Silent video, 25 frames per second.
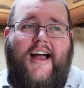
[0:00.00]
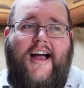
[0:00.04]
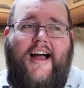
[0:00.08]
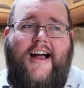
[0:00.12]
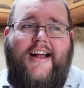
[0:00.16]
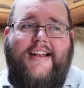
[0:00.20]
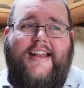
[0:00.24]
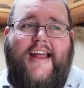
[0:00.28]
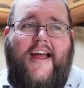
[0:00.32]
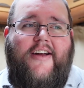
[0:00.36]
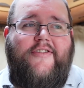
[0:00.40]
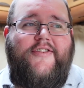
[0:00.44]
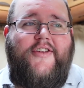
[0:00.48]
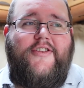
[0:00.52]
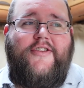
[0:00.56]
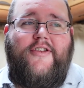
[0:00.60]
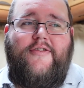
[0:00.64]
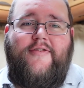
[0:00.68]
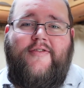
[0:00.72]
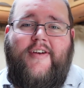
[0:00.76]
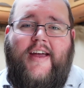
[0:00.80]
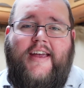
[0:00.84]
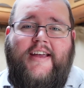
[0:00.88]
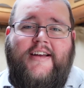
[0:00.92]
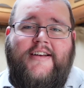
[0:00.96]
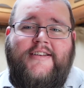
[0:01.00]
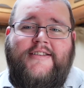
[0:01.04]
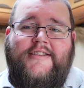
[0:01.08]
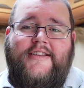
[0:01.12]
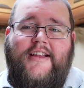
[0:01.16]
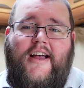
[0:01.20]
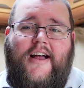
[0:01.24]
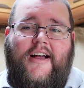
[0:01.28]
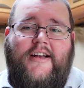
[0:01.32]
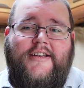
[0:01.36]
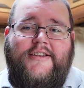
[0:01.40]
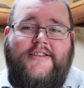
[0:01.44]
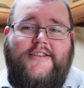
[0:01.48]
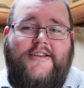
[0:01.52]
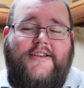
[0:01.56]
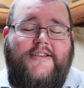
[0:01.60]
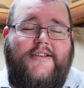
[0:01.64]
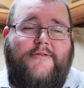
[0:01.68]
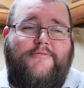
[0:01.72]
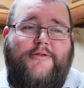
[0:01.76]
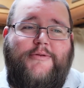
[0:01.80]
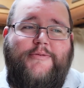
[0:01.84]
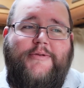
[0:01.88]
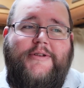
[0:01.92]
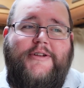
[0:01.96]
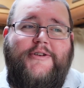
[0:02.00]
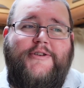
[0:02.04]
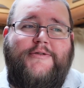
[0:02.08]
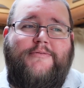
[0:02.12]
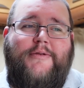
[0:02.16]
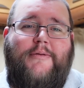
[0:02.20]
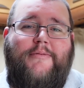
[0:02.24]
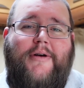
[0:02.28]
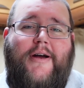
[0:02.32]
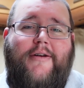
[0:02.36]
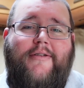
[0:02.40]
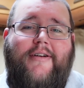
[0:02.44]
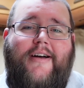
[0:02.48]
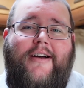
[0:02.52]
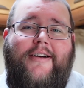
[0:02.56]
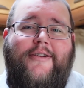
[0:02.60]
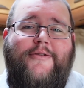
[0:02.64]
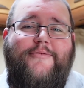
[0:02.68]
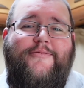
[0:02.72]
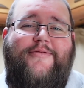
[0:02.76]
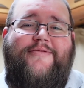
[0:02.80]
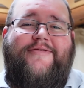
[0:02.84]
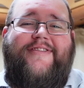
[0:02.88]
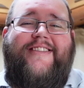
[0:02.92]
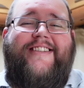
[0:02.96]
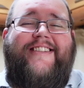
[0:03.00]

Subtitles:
I'd have to do Vegas last because I'd probably lose my motorhome.